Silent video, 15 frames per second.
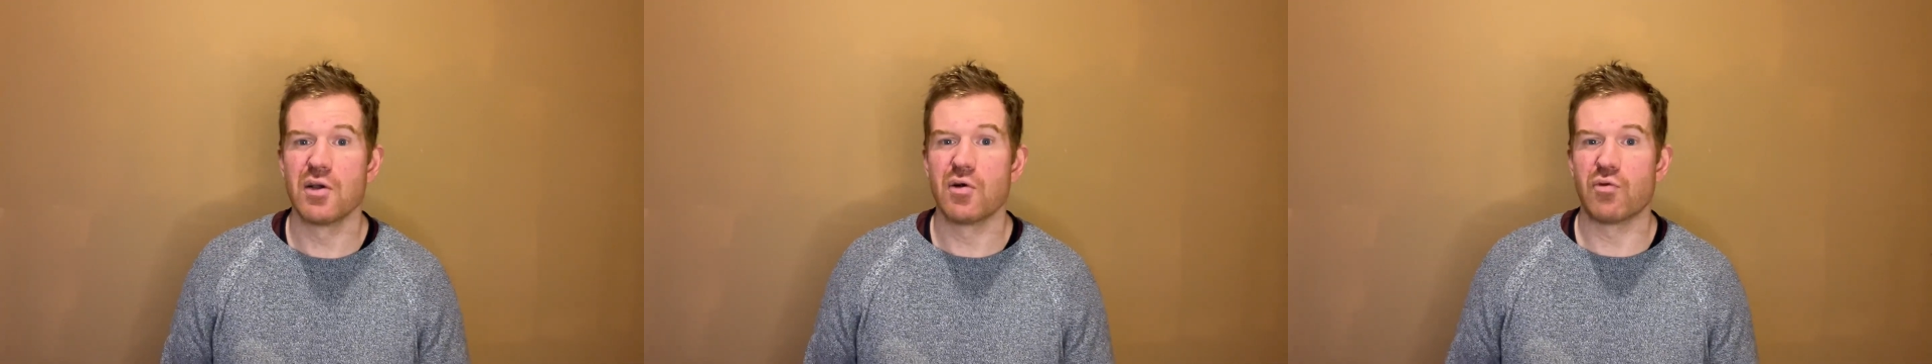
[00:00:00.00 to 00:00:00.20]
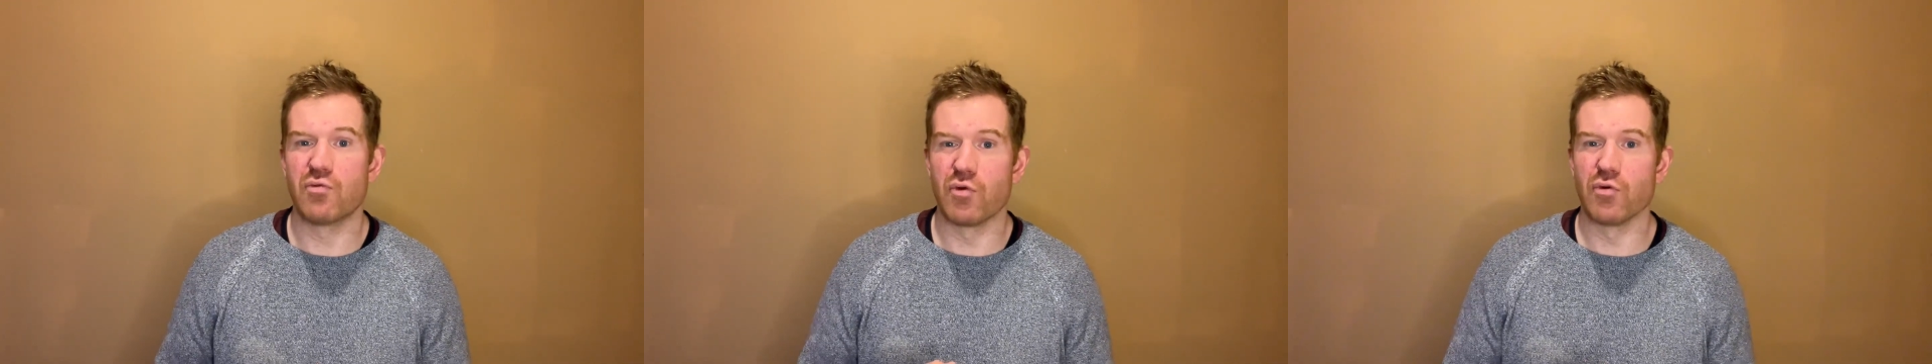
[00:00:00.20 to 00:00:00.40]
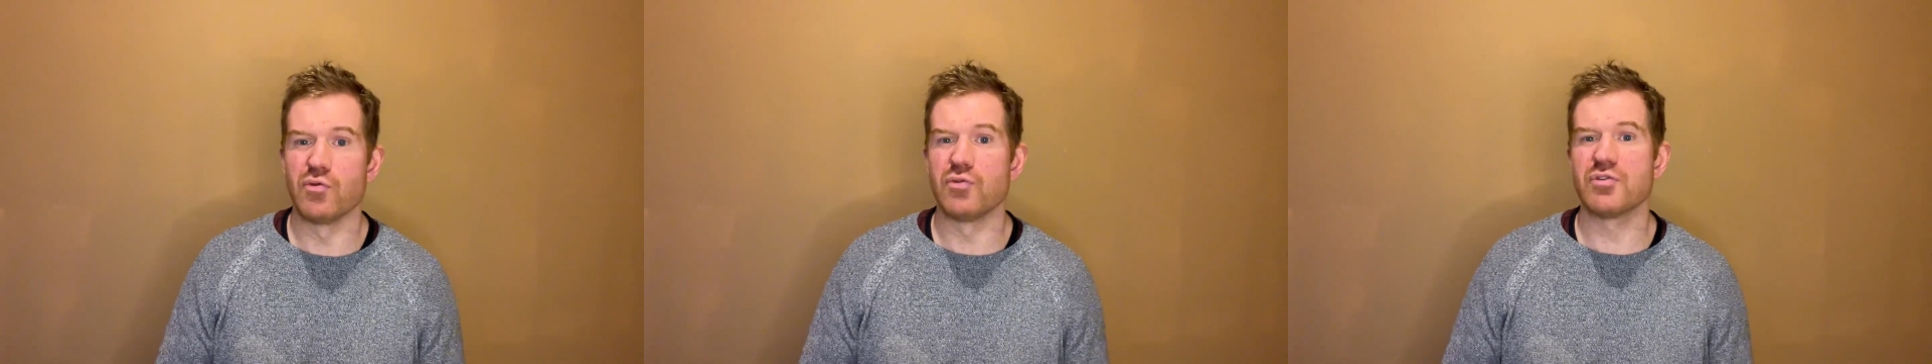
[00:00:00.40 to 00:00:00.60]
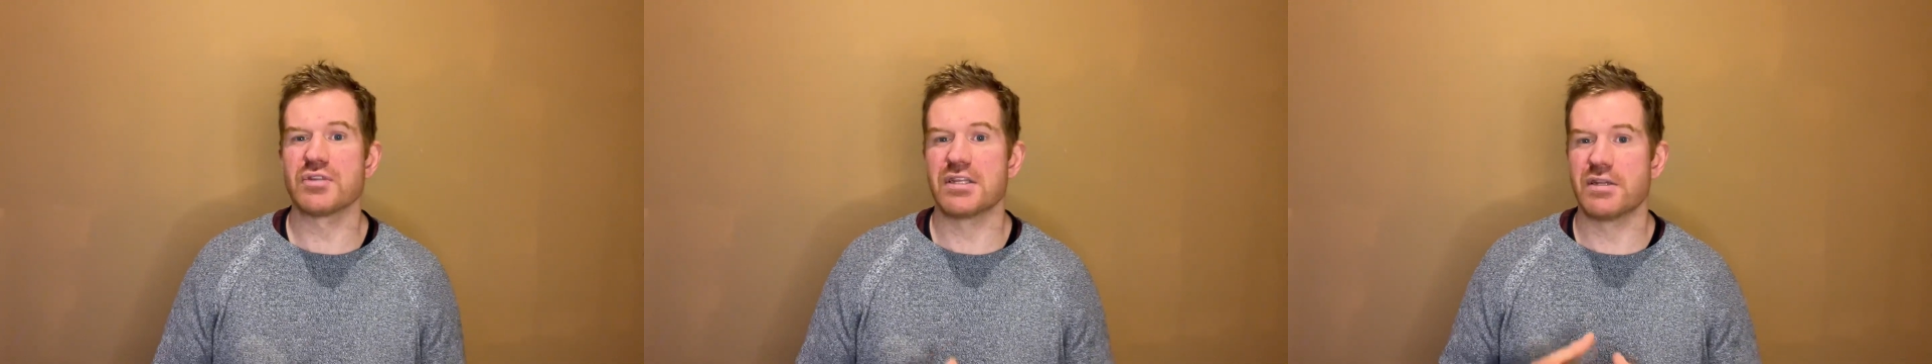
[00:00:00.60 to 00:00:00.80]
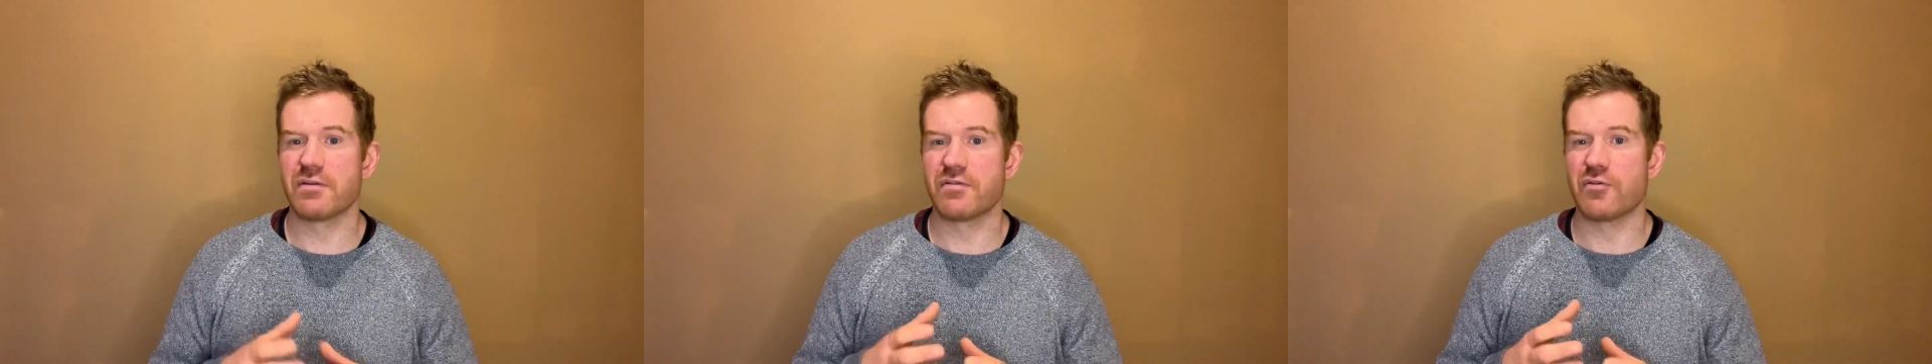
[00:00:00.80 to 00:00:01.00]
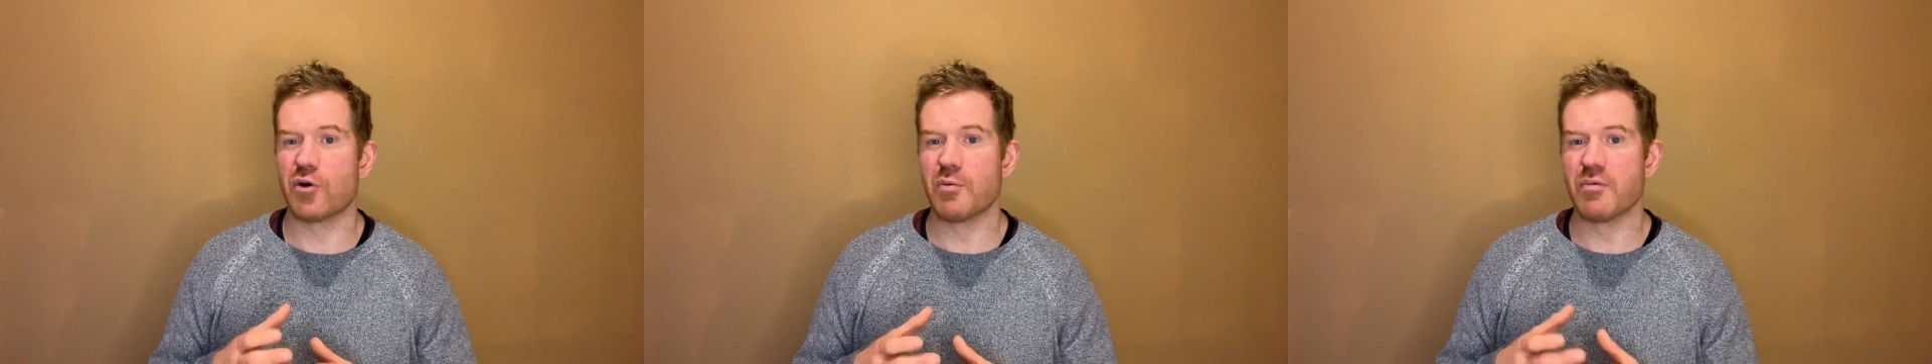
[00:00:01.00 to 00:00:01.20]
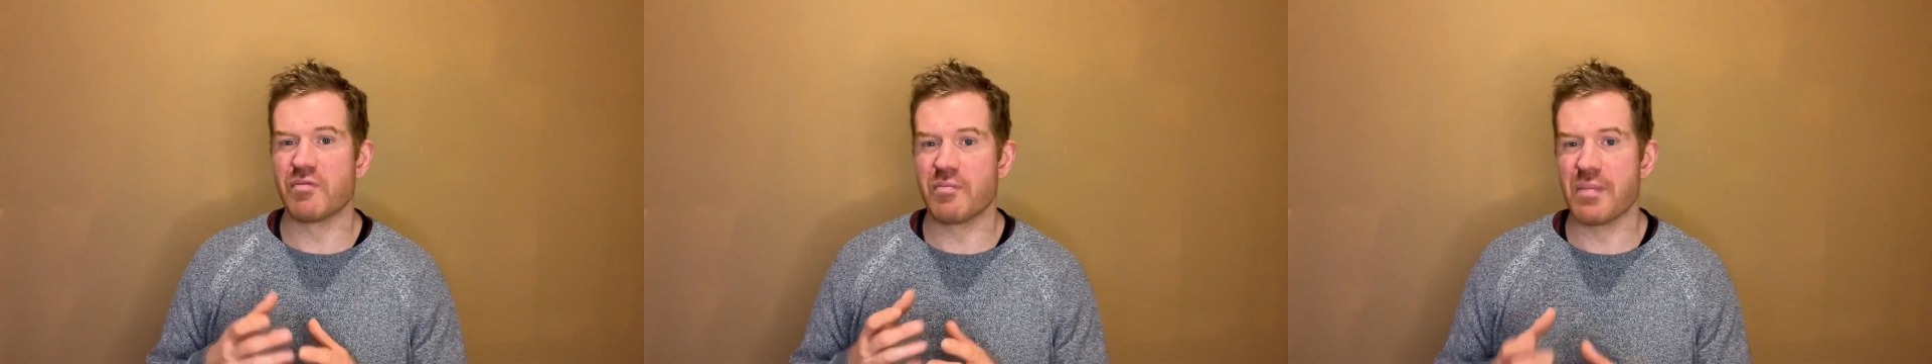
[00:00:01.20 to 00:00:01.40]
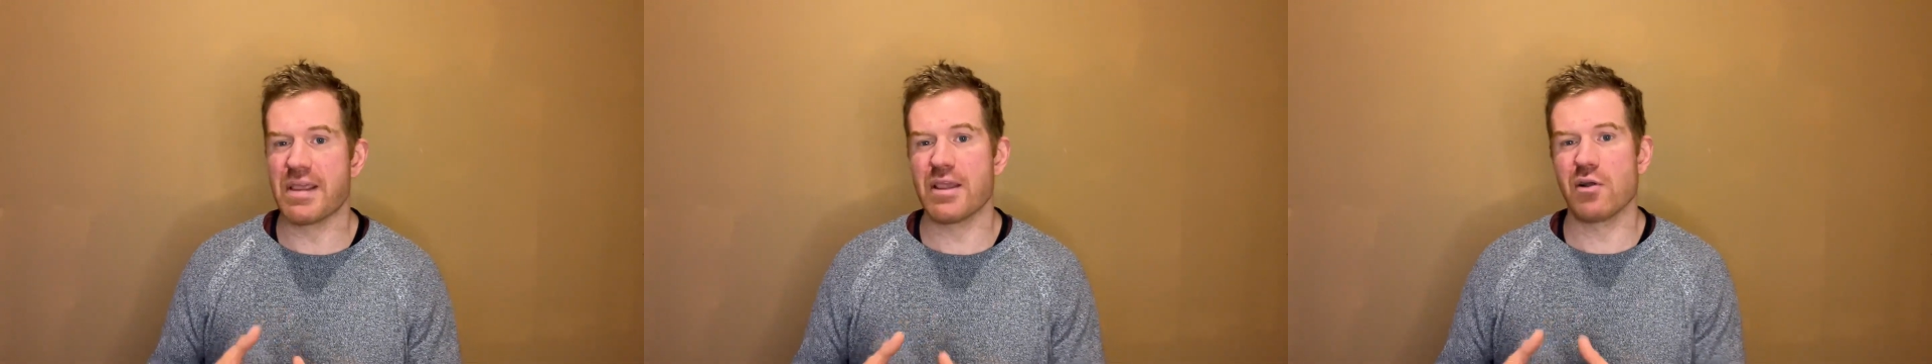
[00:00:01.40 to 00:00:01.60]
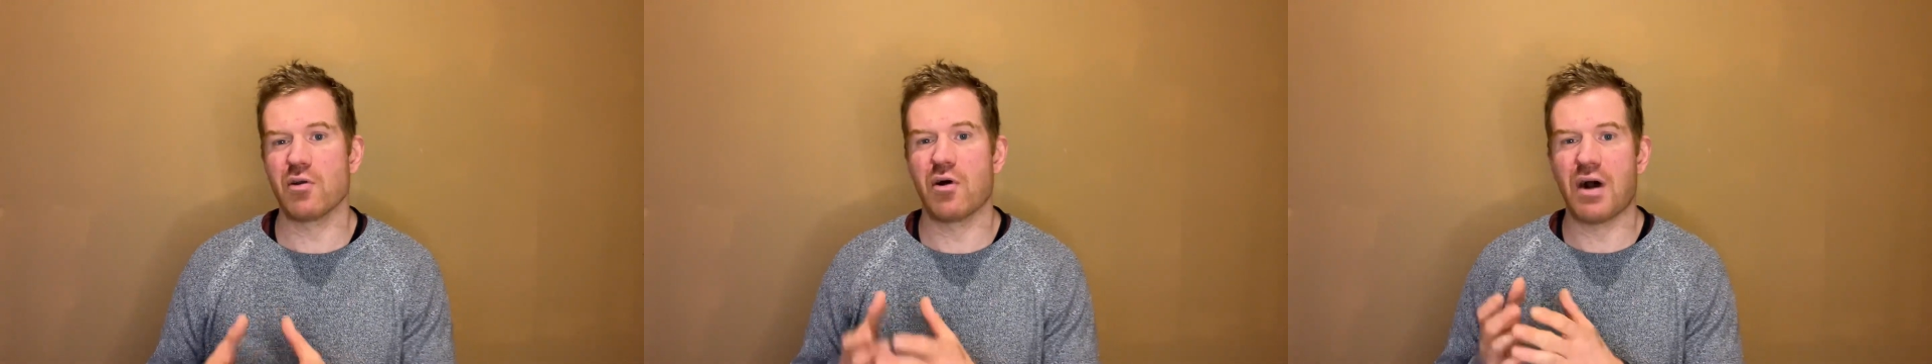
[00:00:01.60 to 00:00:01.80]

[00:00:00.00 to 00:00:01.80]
Rules in the form of meal or